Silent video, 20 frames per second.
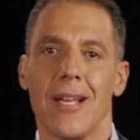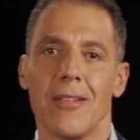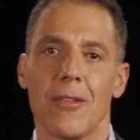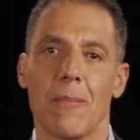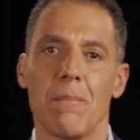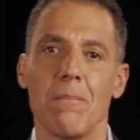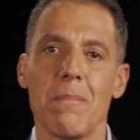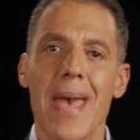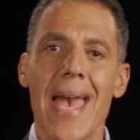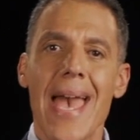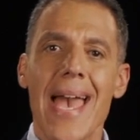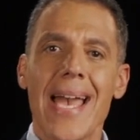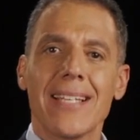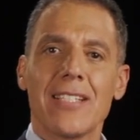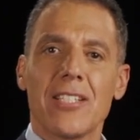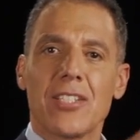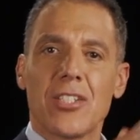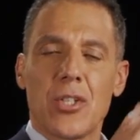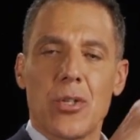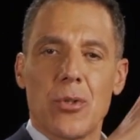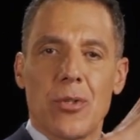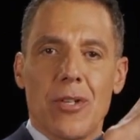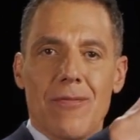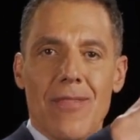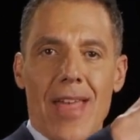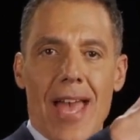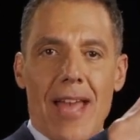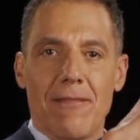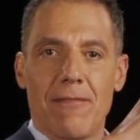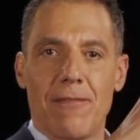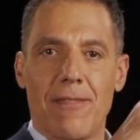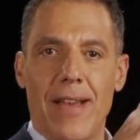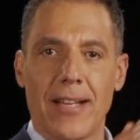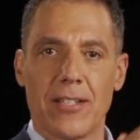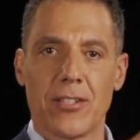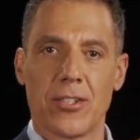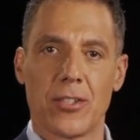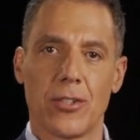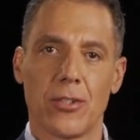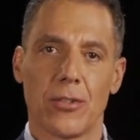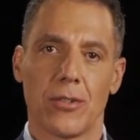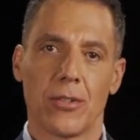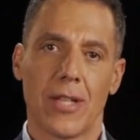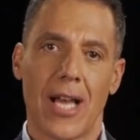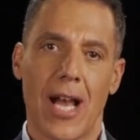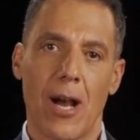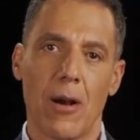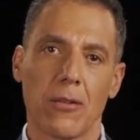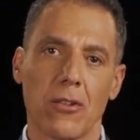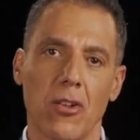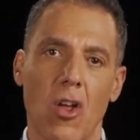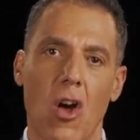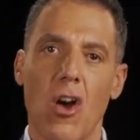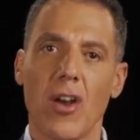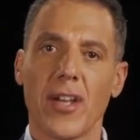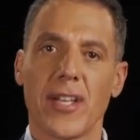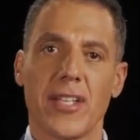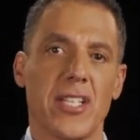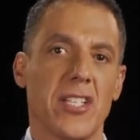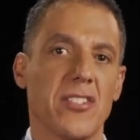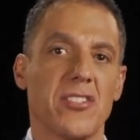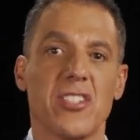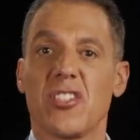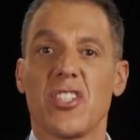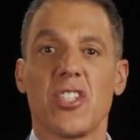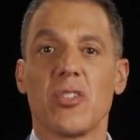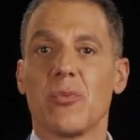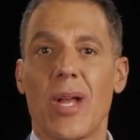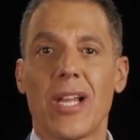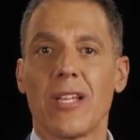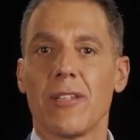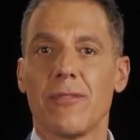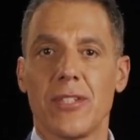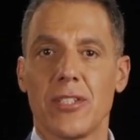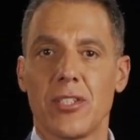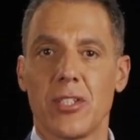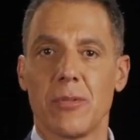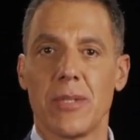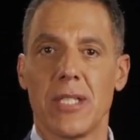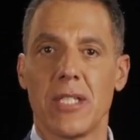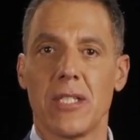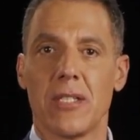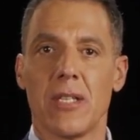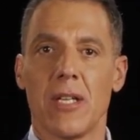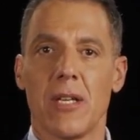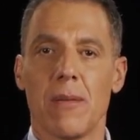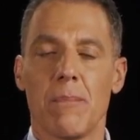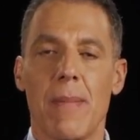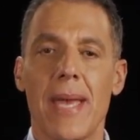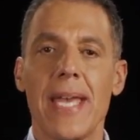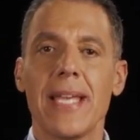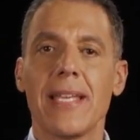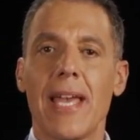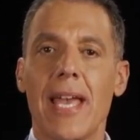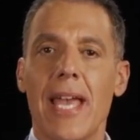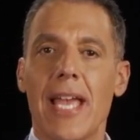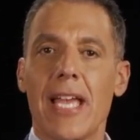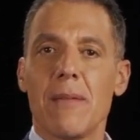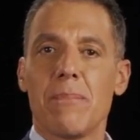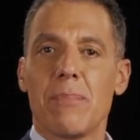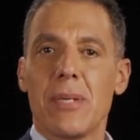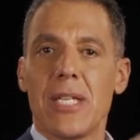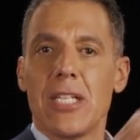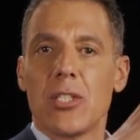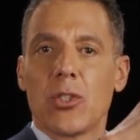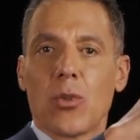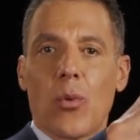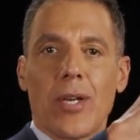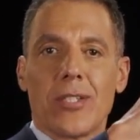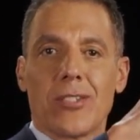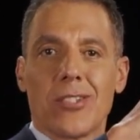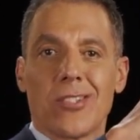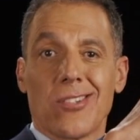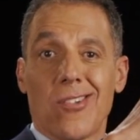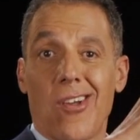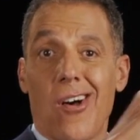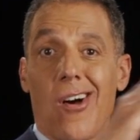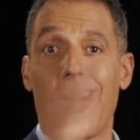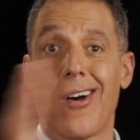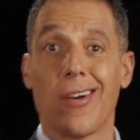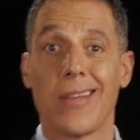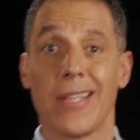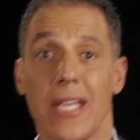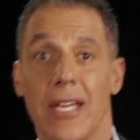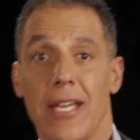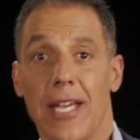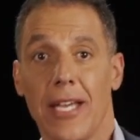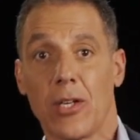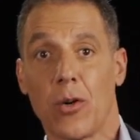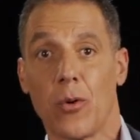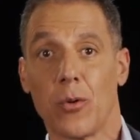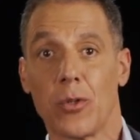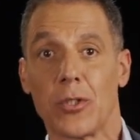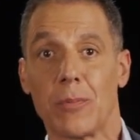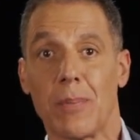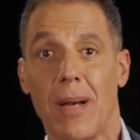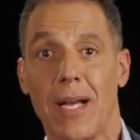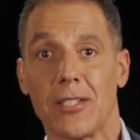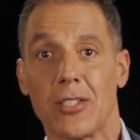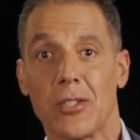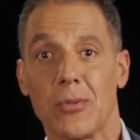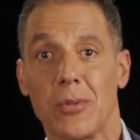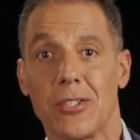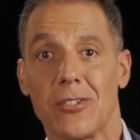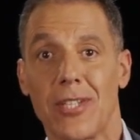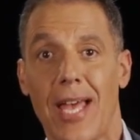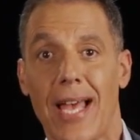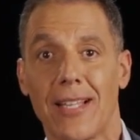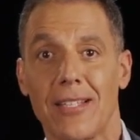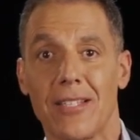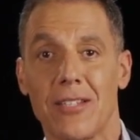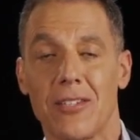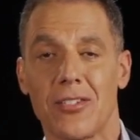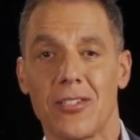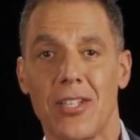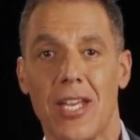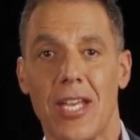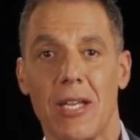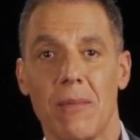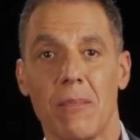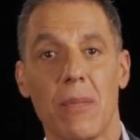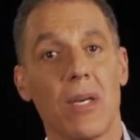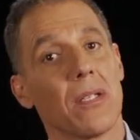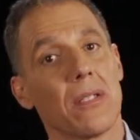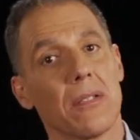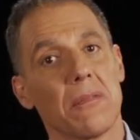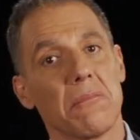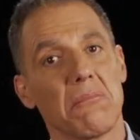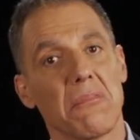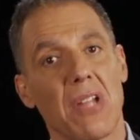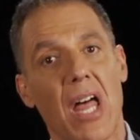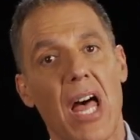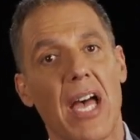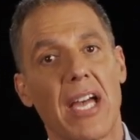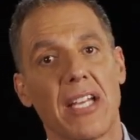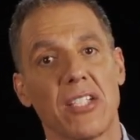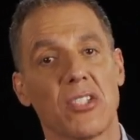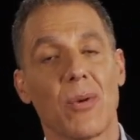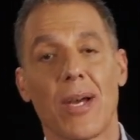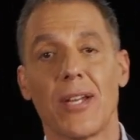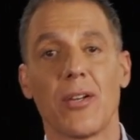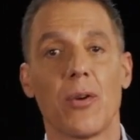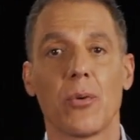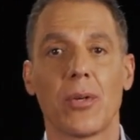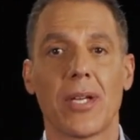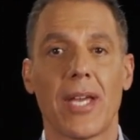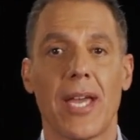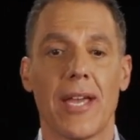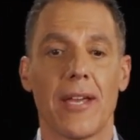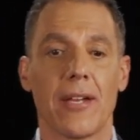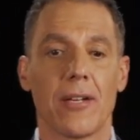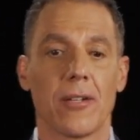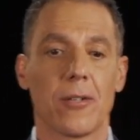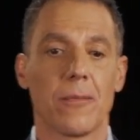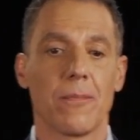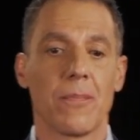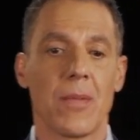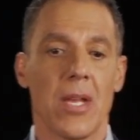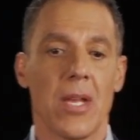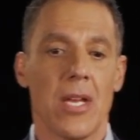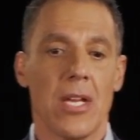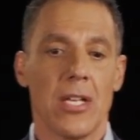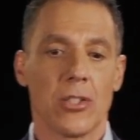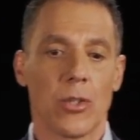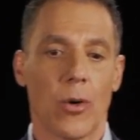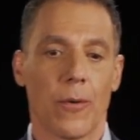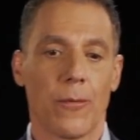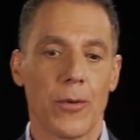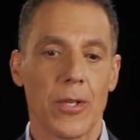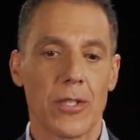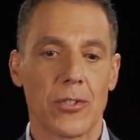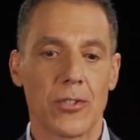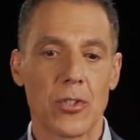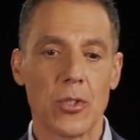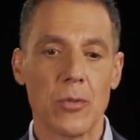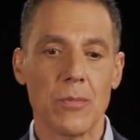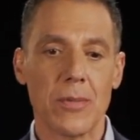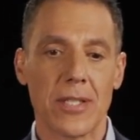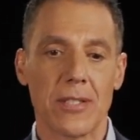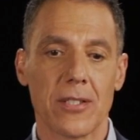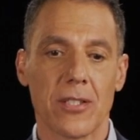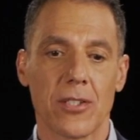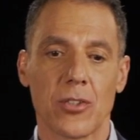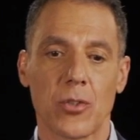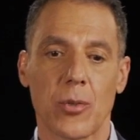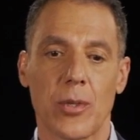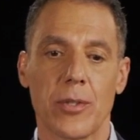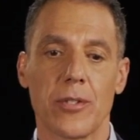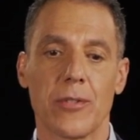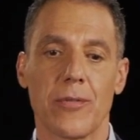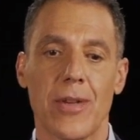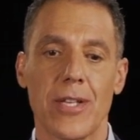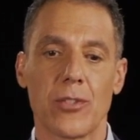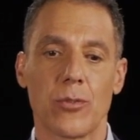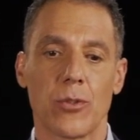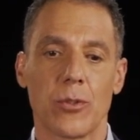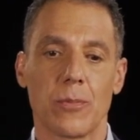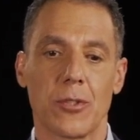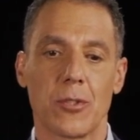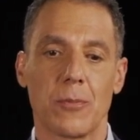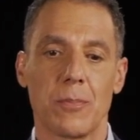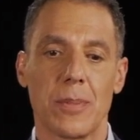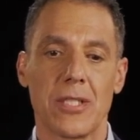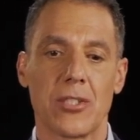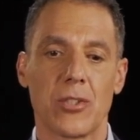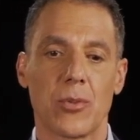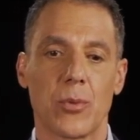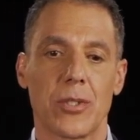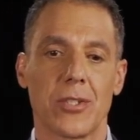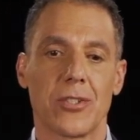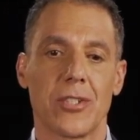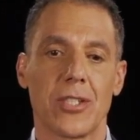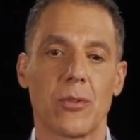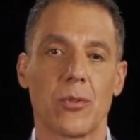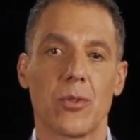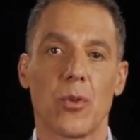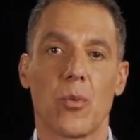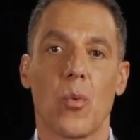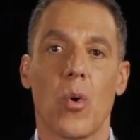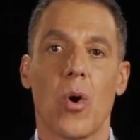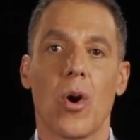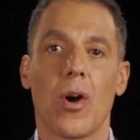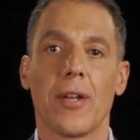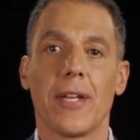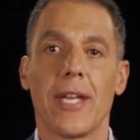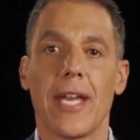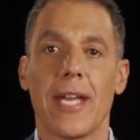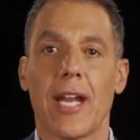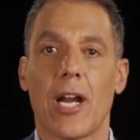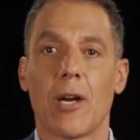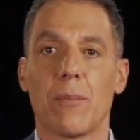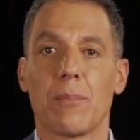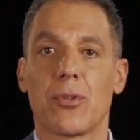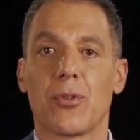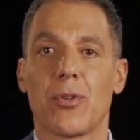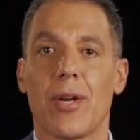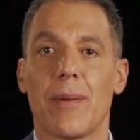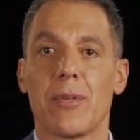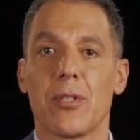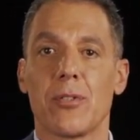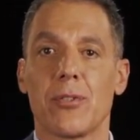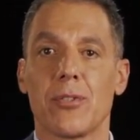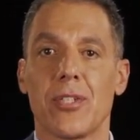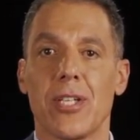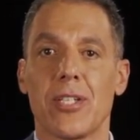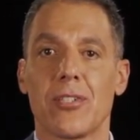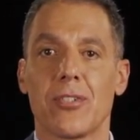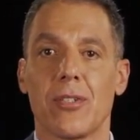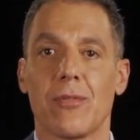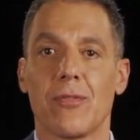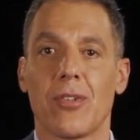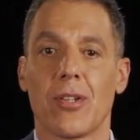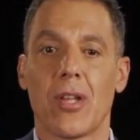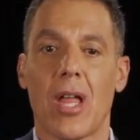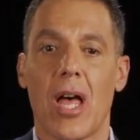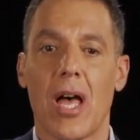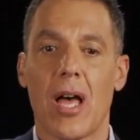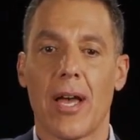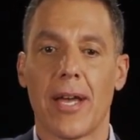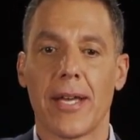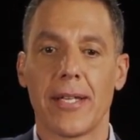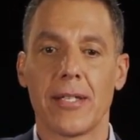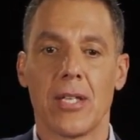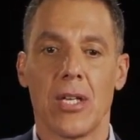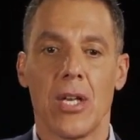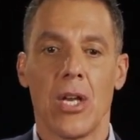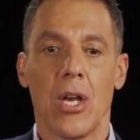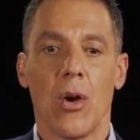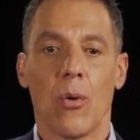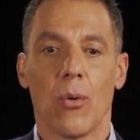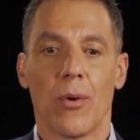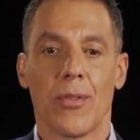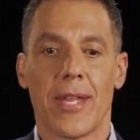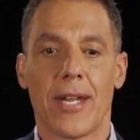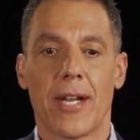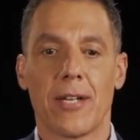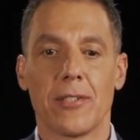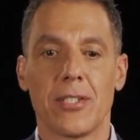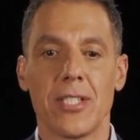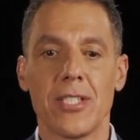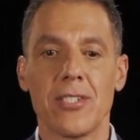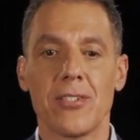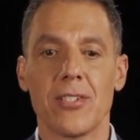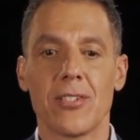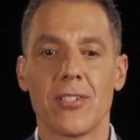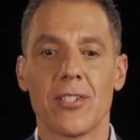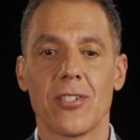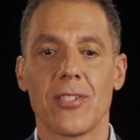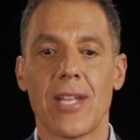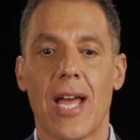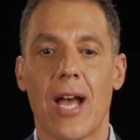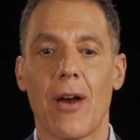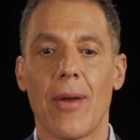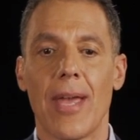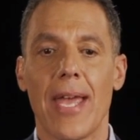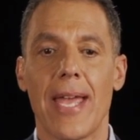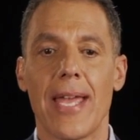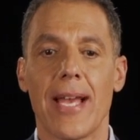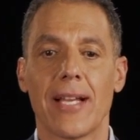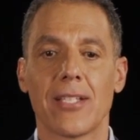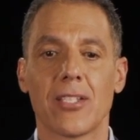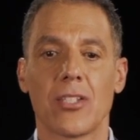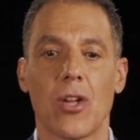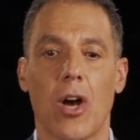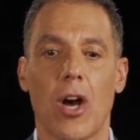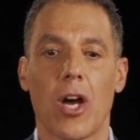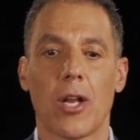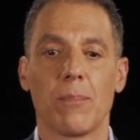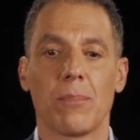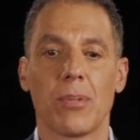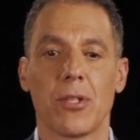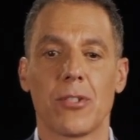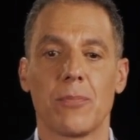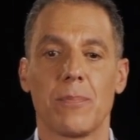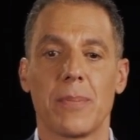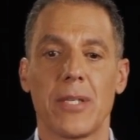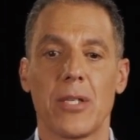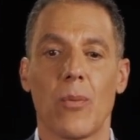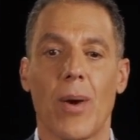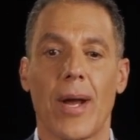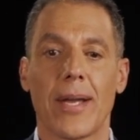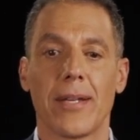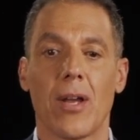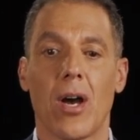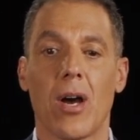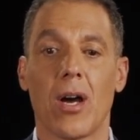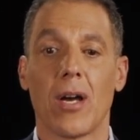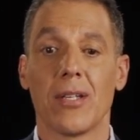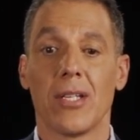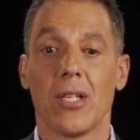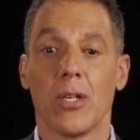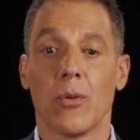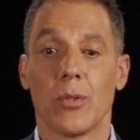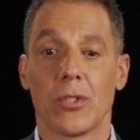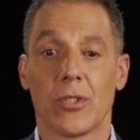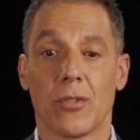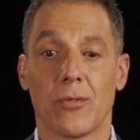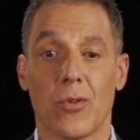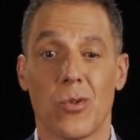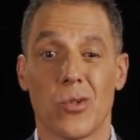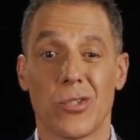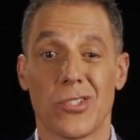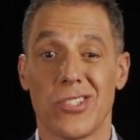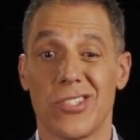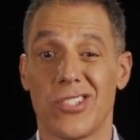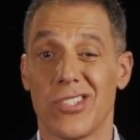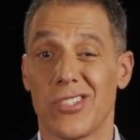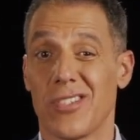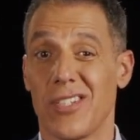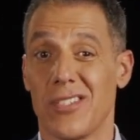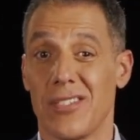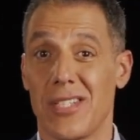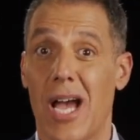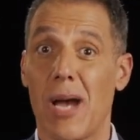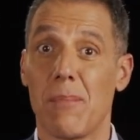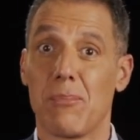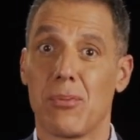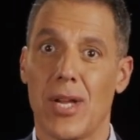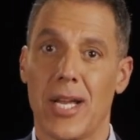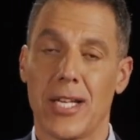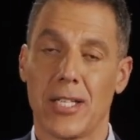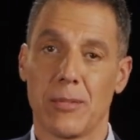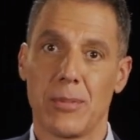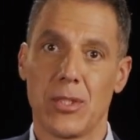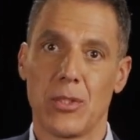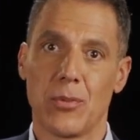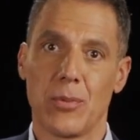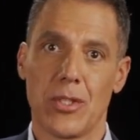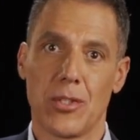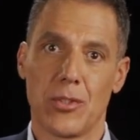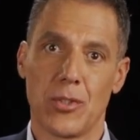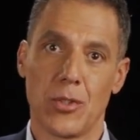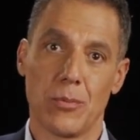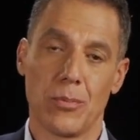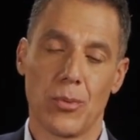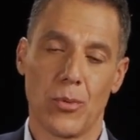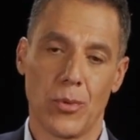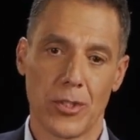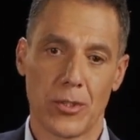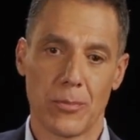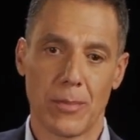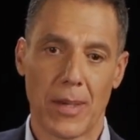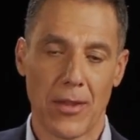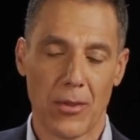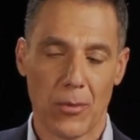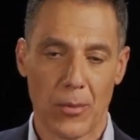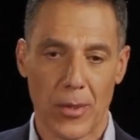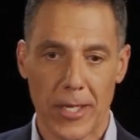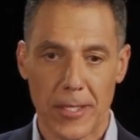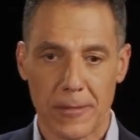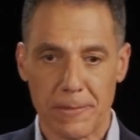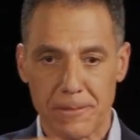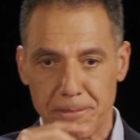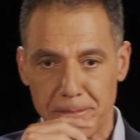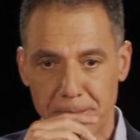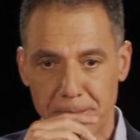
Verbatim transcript: The magnitude of that vector, how long it is, is irrelevant to me. Make AB twice as long, it corresponds to exactly the same line, so I don't care. So if we assume that the square root of a squared plus b squared is equal to 1 in our parameterization of the line, well then our distance is now ax naught plus by naught, which of course is just the dot product between the two points, by the way.